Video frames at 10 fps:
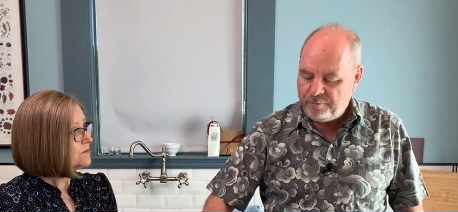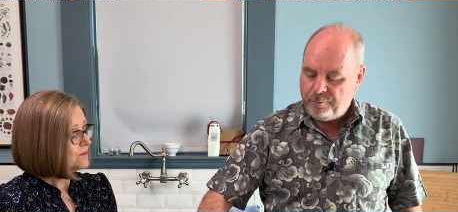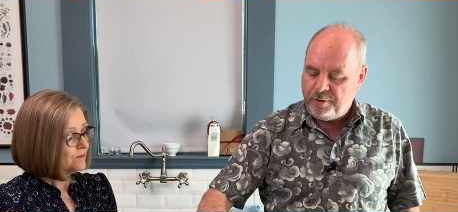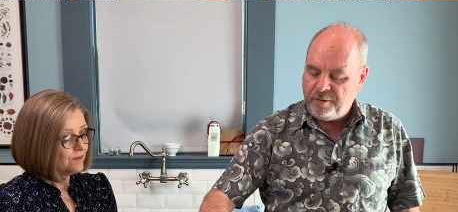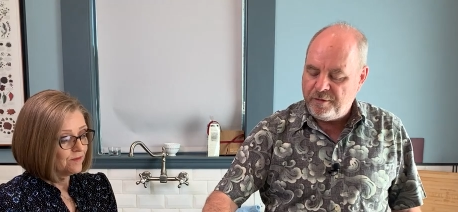
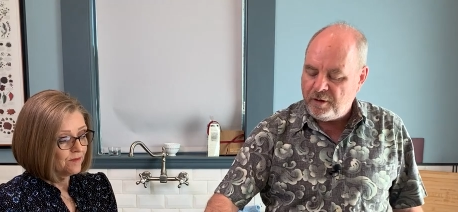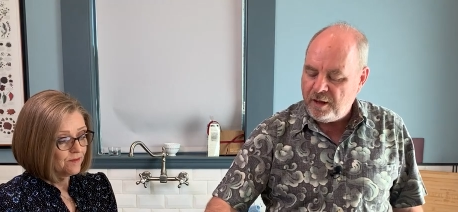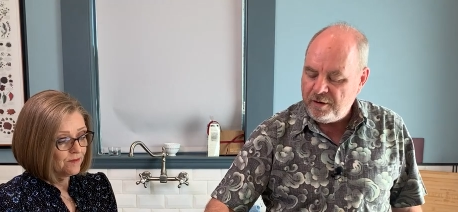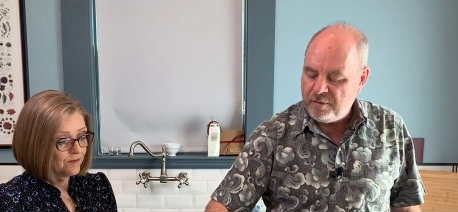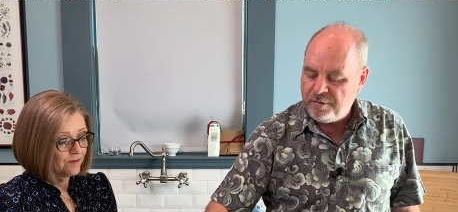Speaker 1: with
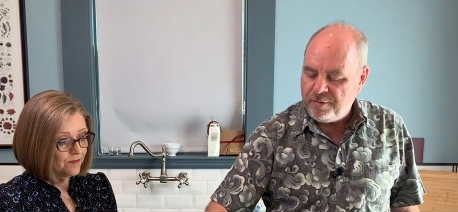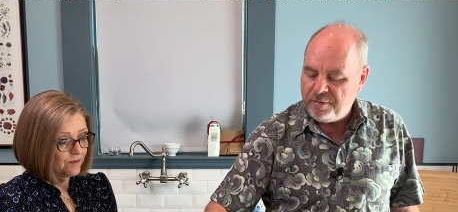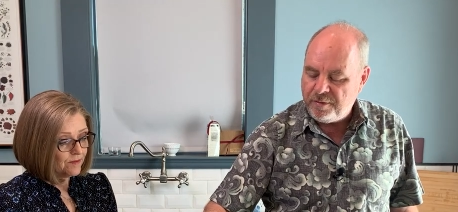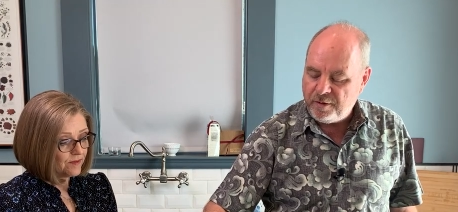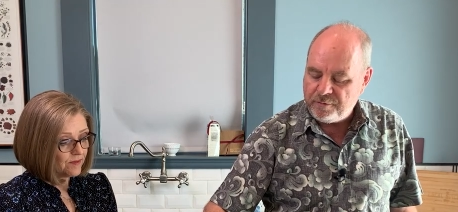the,
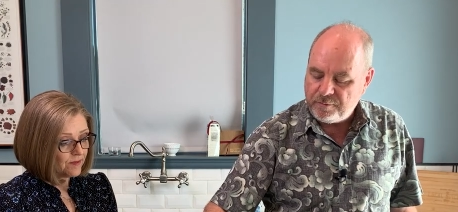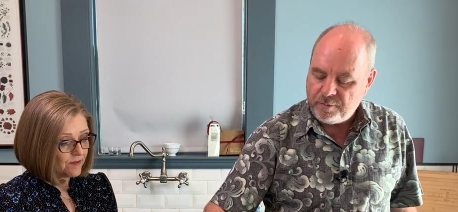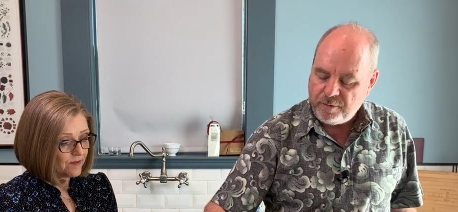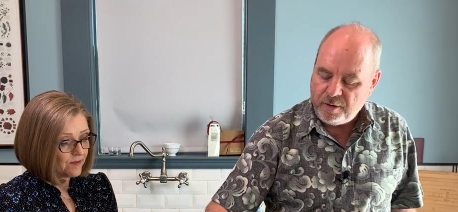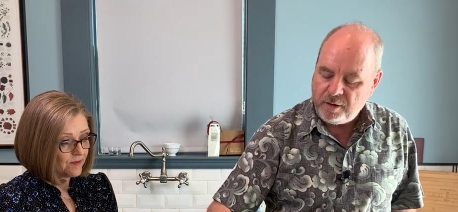the,
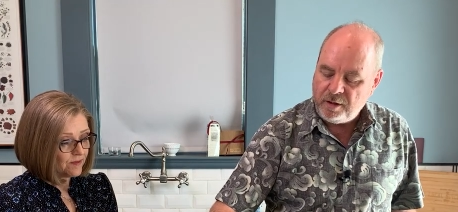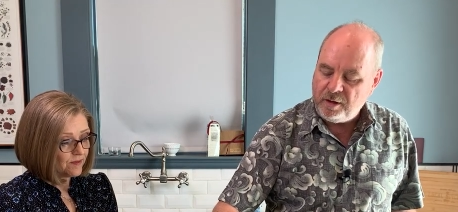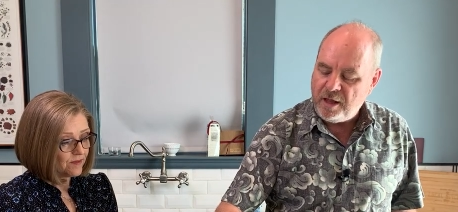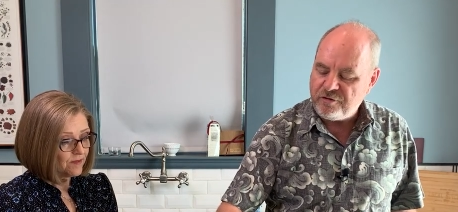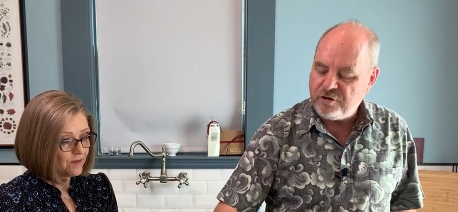the
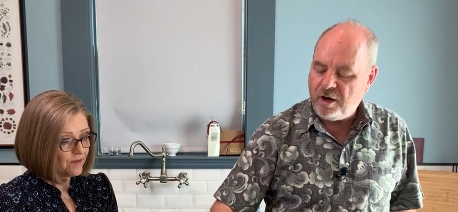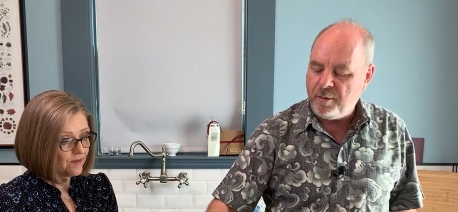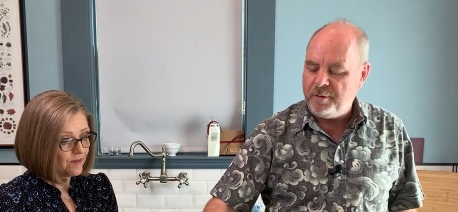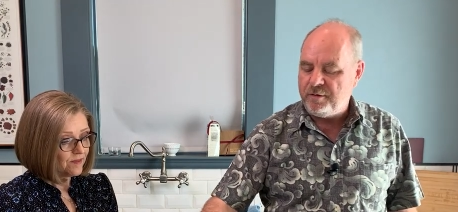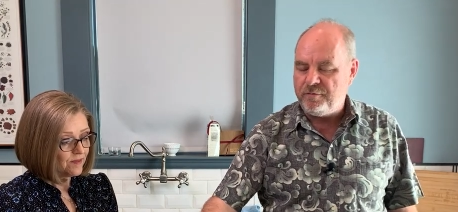less
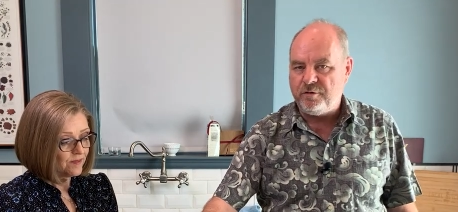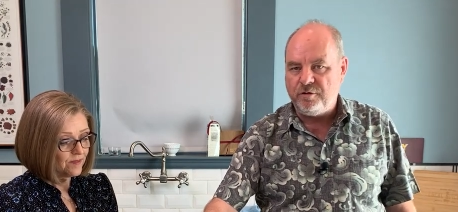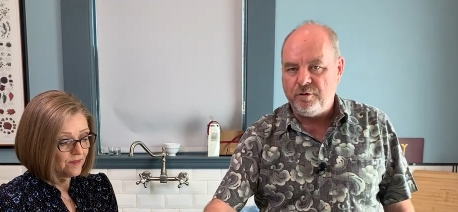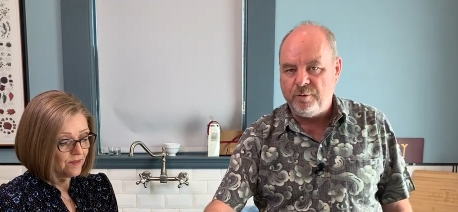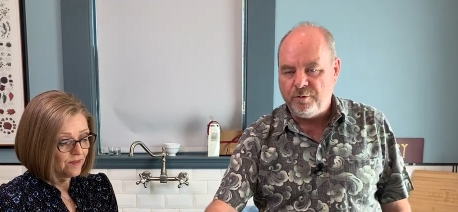common of the
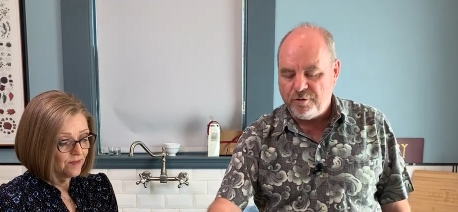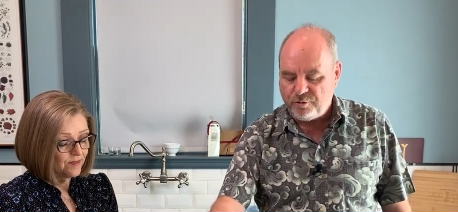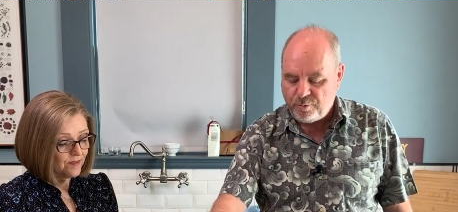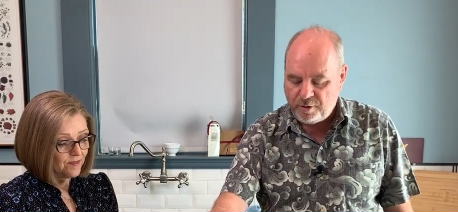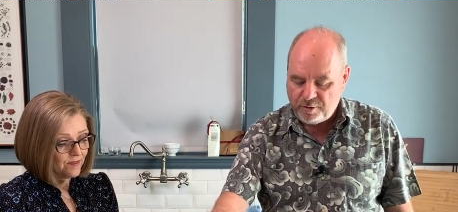two.
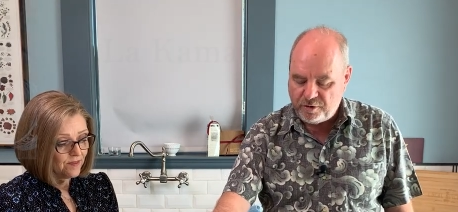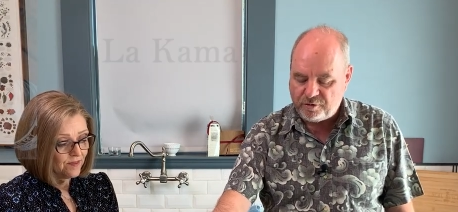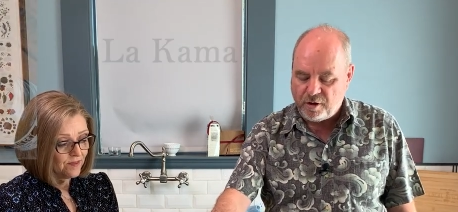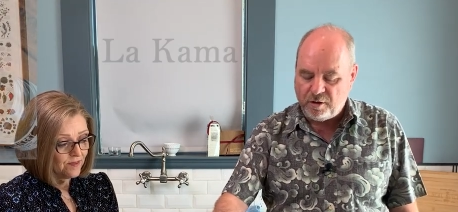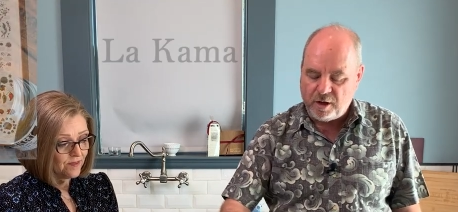This one is
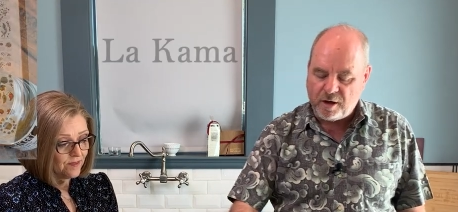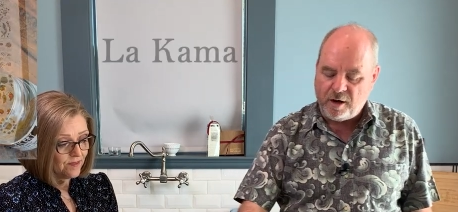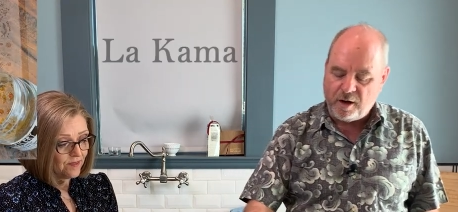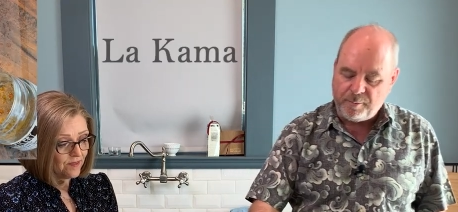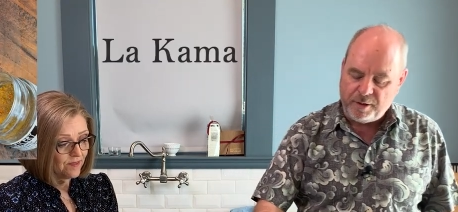called La
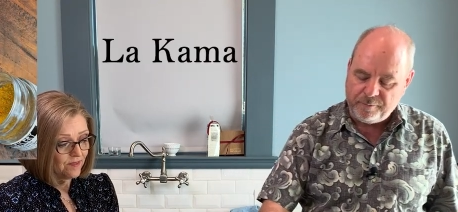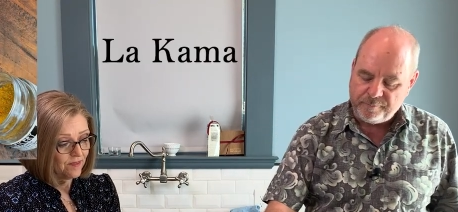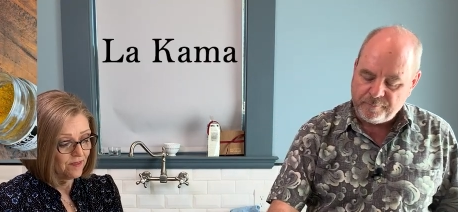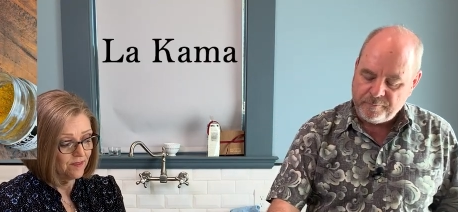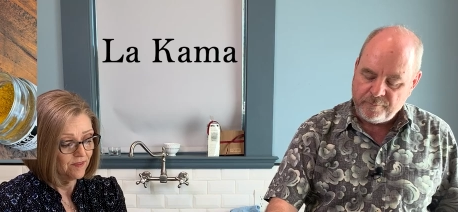Cama.
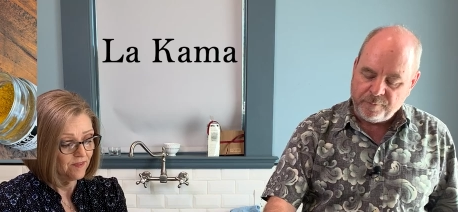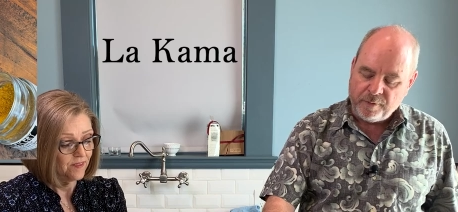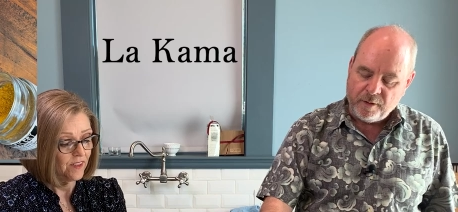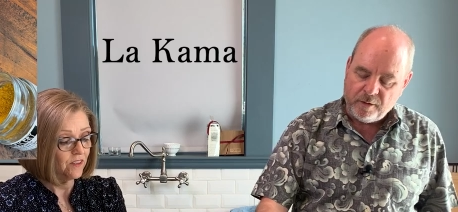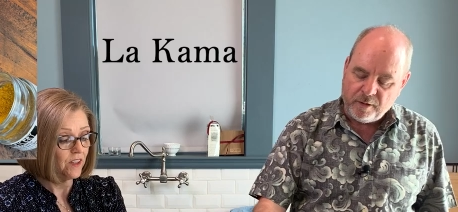
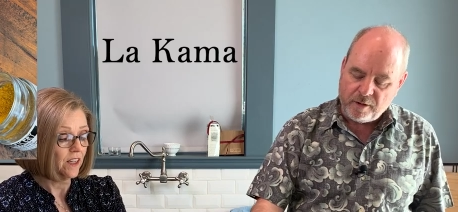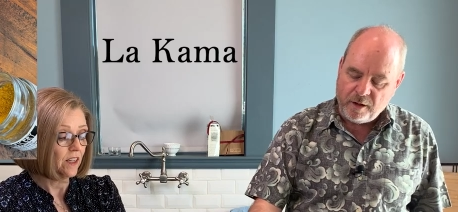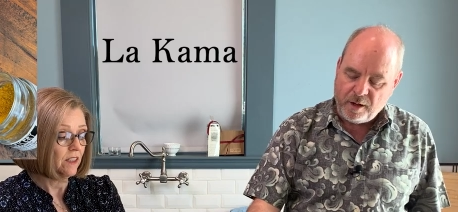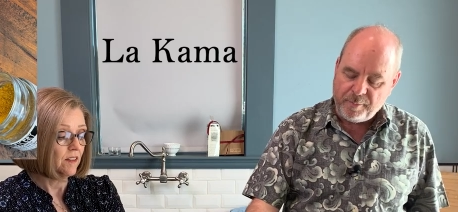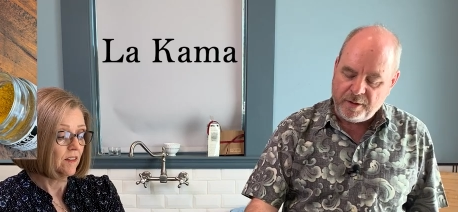Okay. La
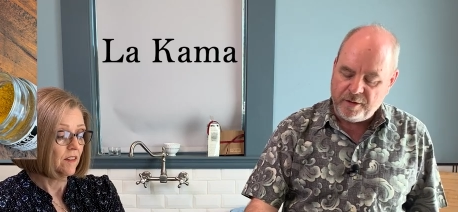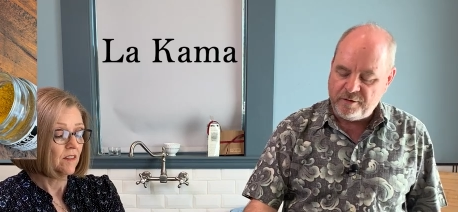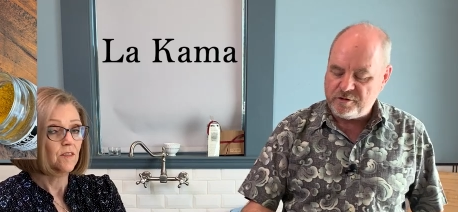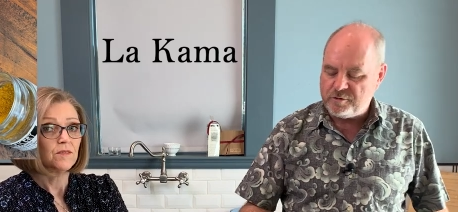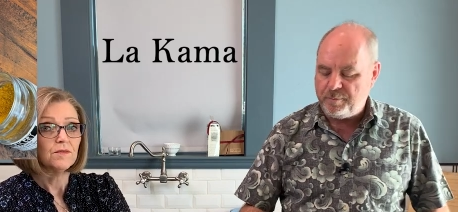Cama in
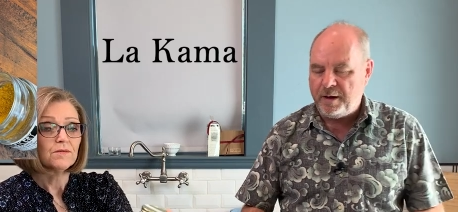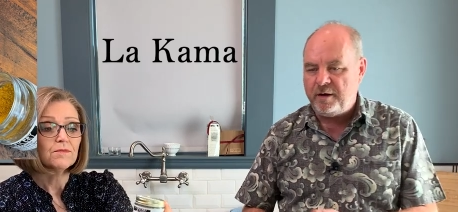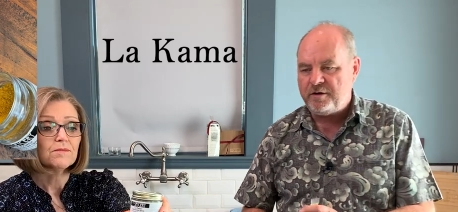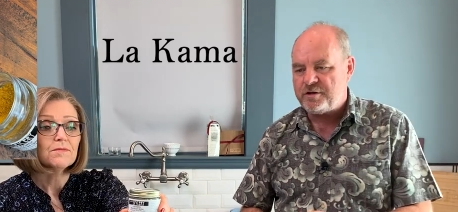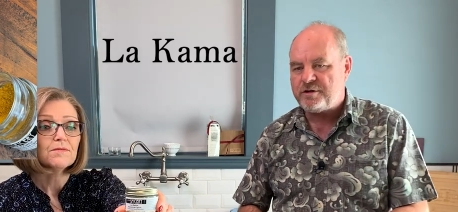
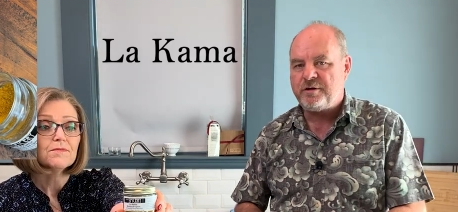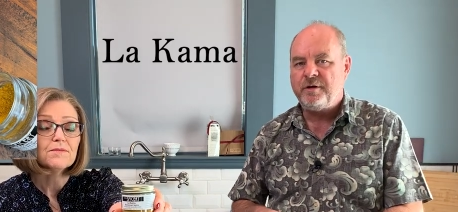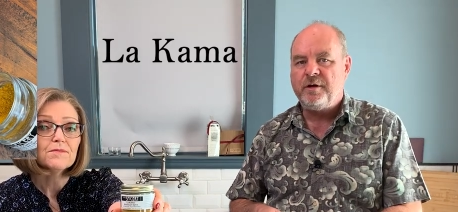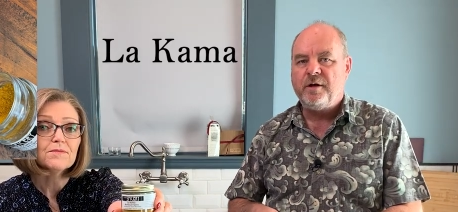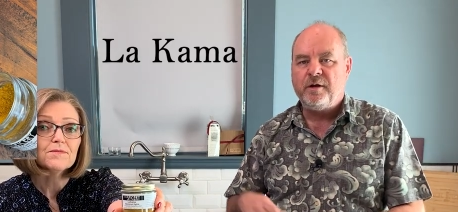Spanish
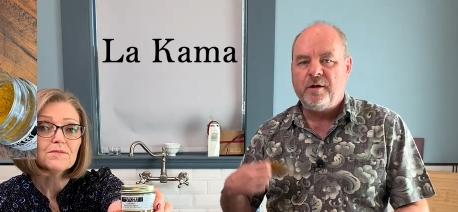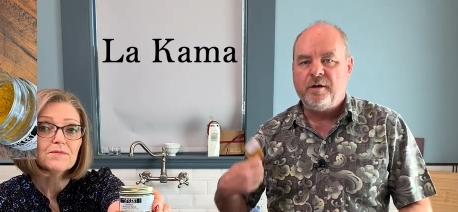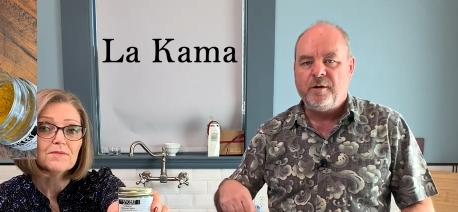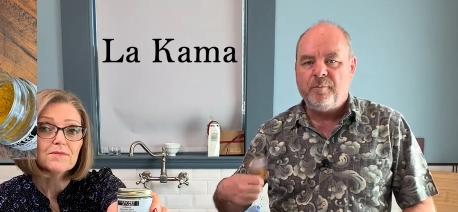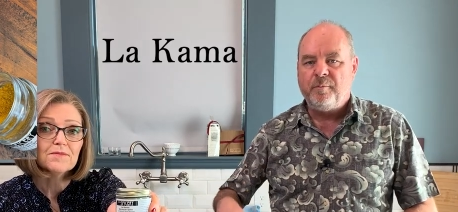
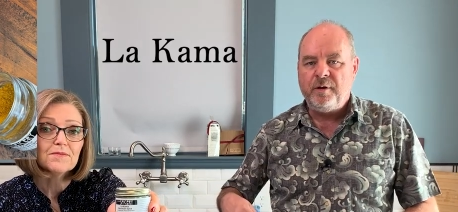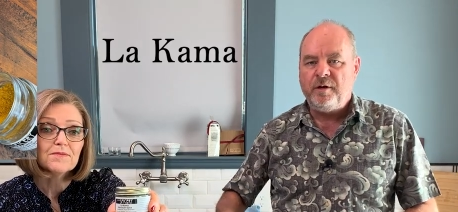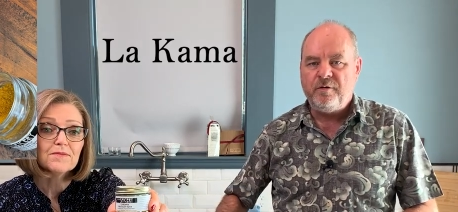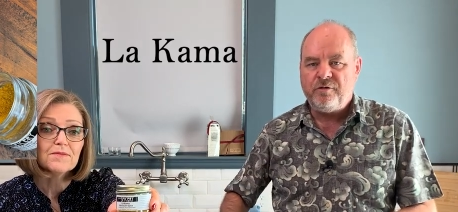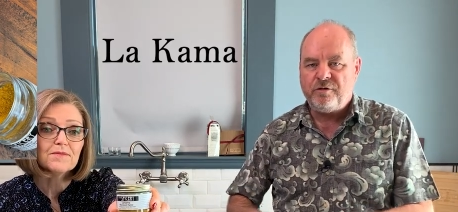
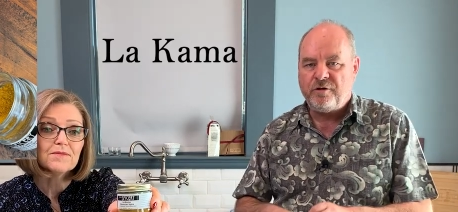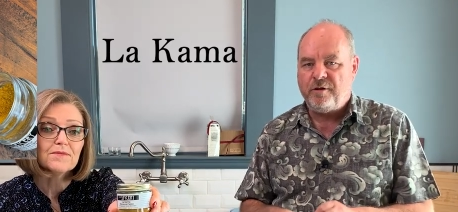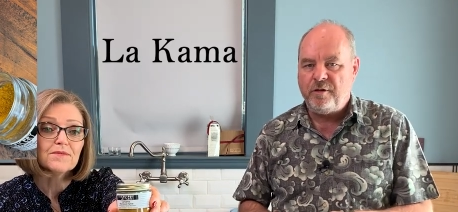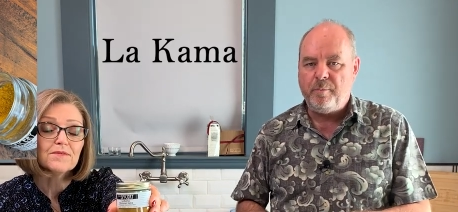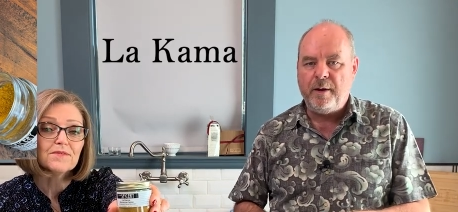means
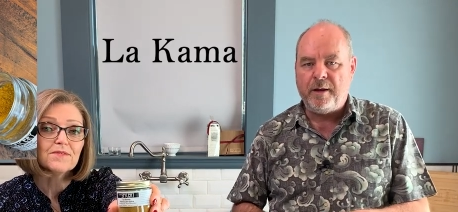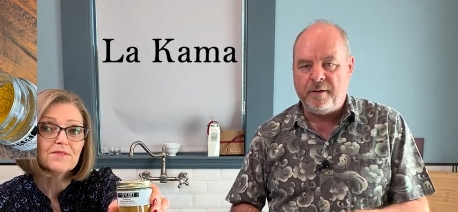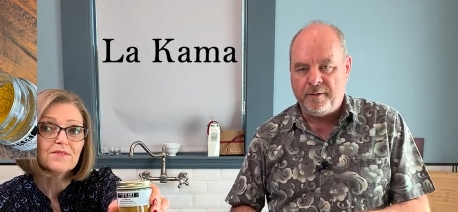the bed.